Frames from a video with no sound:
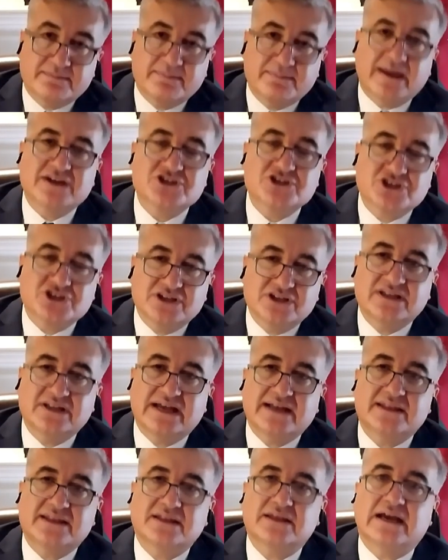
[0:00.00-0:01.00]
partially
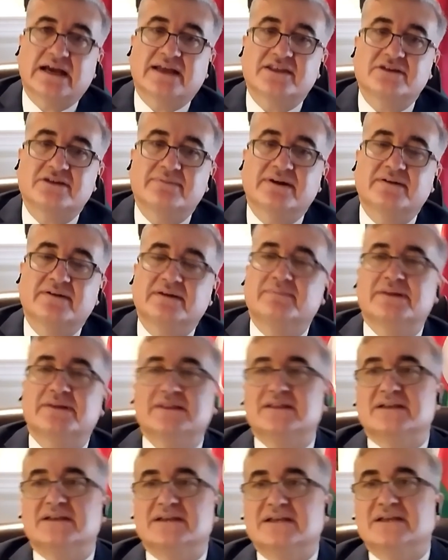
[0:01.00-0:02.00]
that. A, but
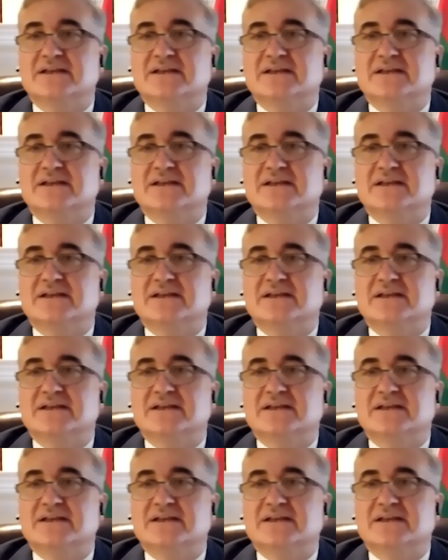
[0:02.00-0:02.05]
uh,